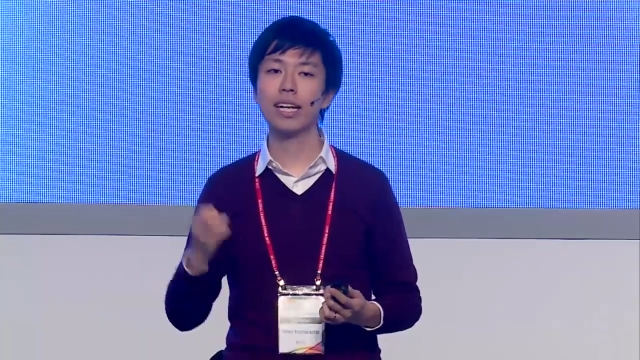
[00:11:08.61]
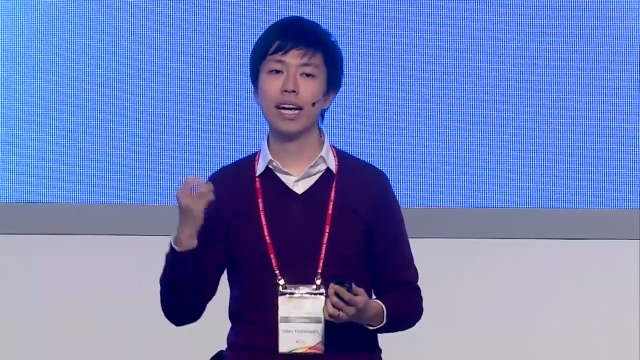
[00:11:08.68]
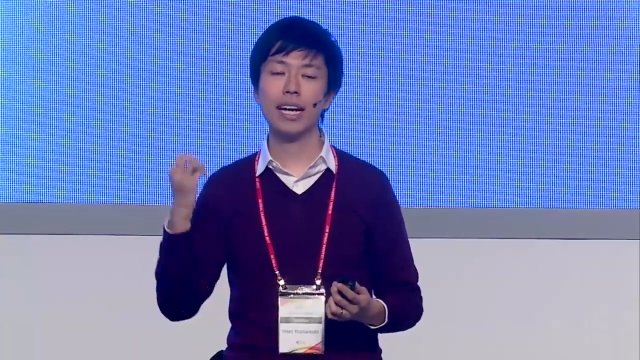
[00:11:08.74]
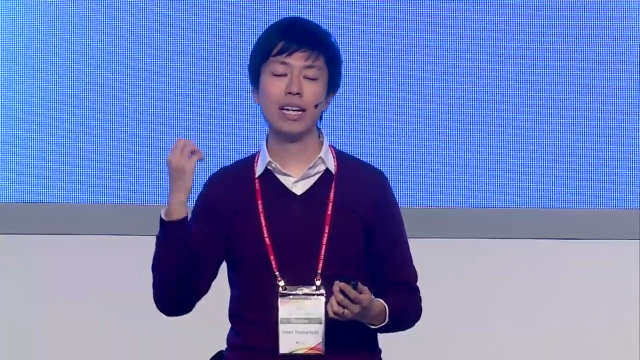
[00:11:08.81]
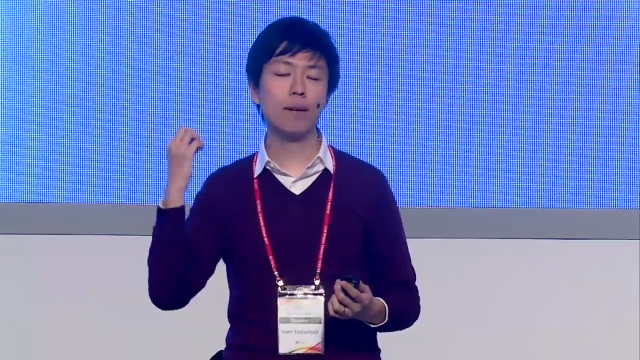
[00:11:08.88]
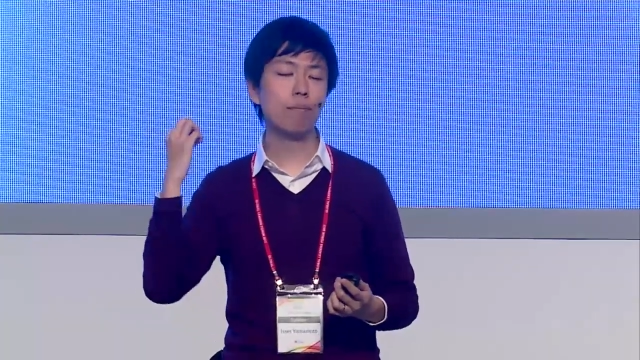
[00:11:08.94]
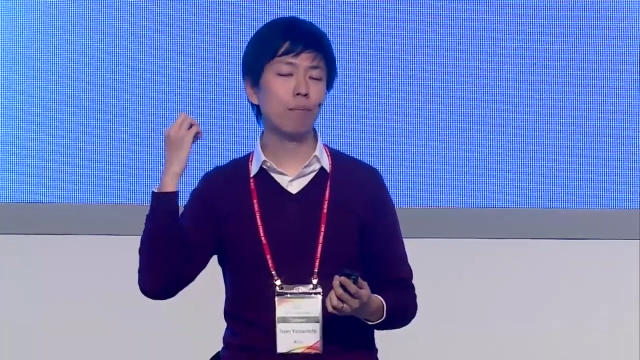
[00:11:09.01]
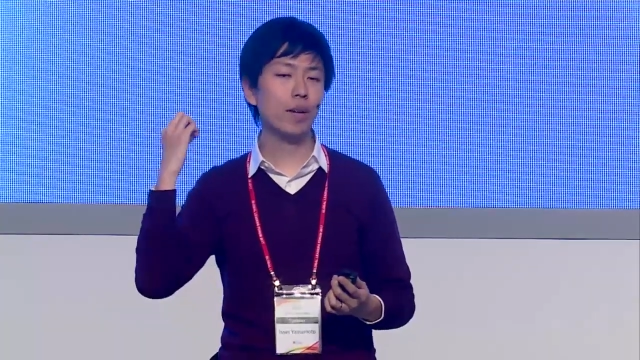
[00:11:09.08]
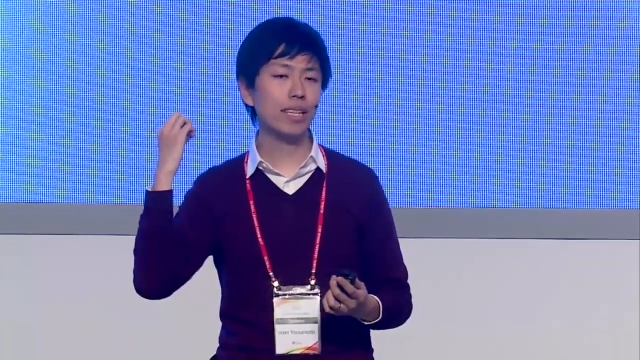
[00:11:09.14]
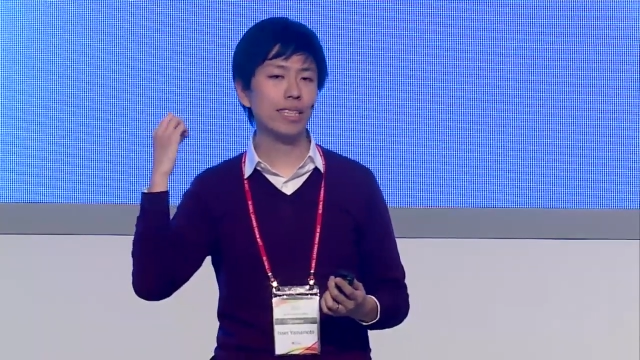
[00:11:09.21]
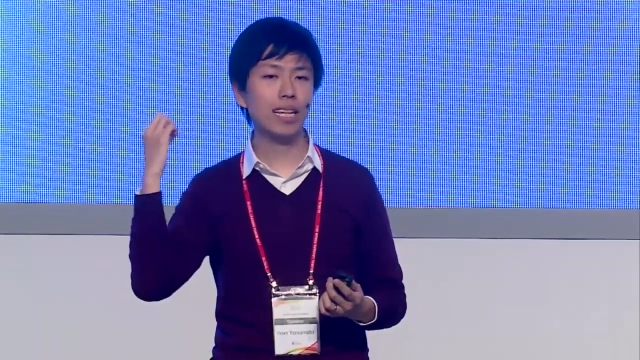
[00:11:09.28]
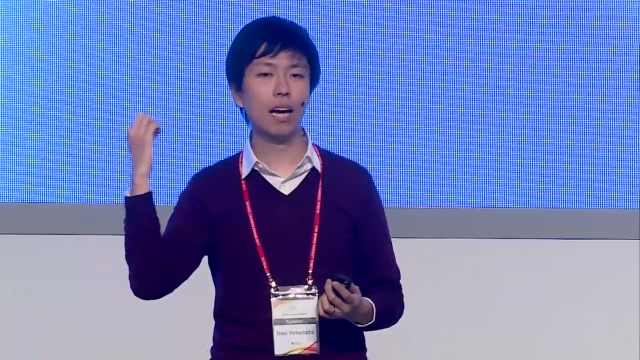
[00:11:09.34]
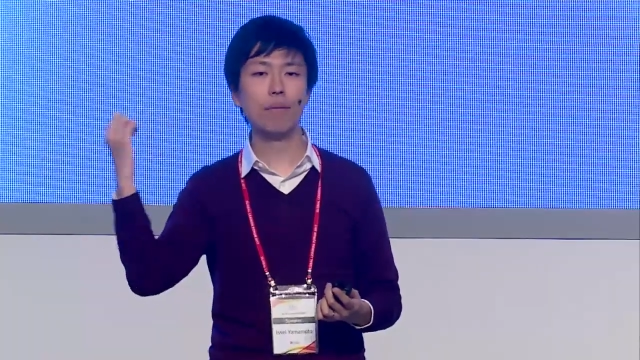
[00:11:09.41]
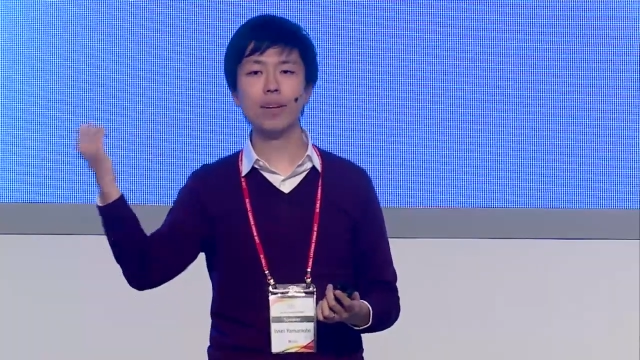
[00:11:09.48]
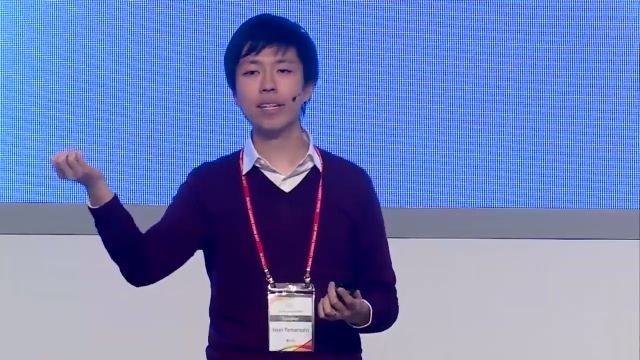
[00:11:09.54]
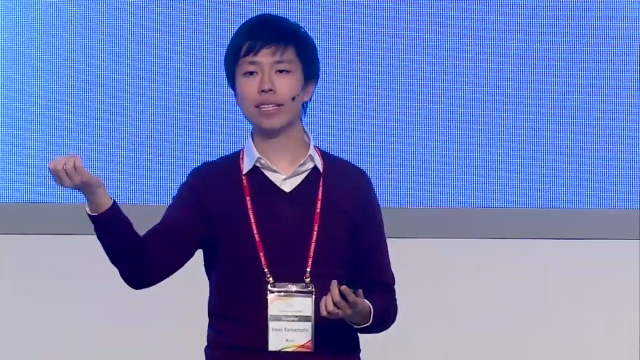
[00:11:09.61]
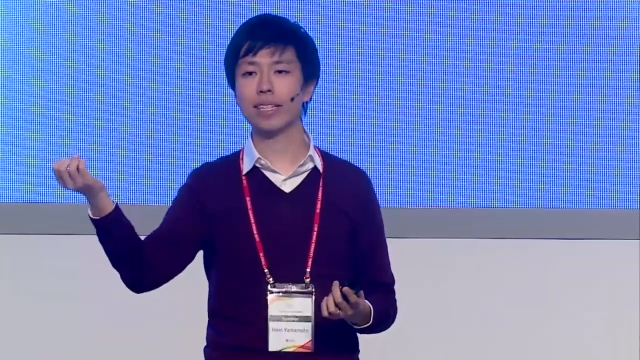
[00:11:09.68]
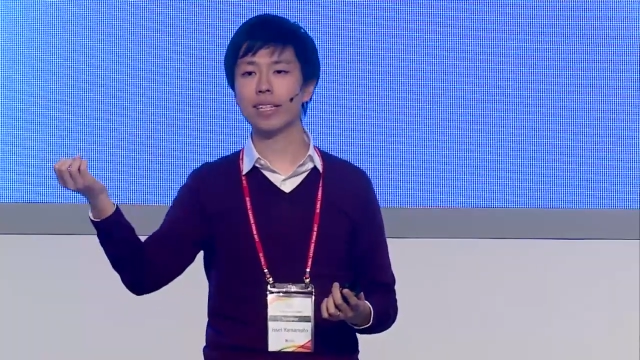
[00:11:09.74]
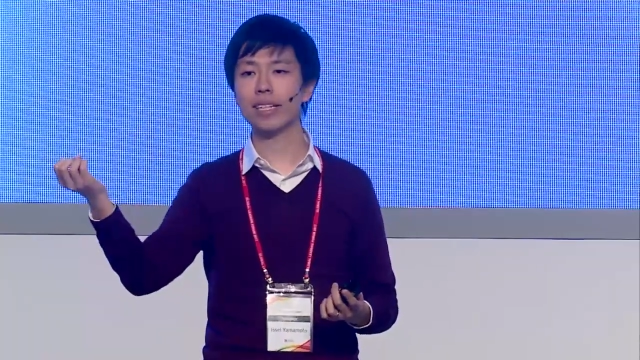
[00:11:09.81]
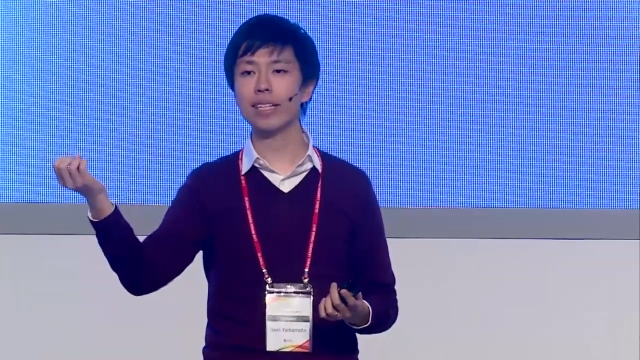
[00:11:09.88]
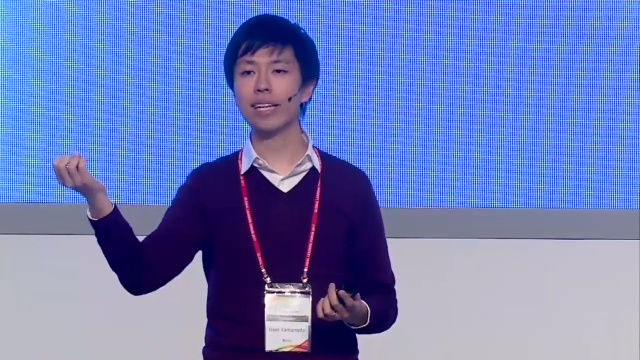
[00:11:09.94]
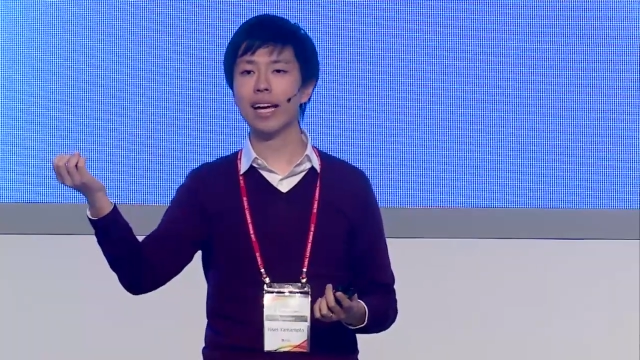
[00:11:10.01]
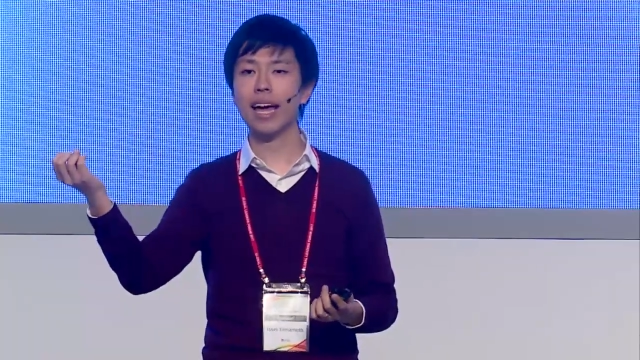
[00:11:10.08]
interpretability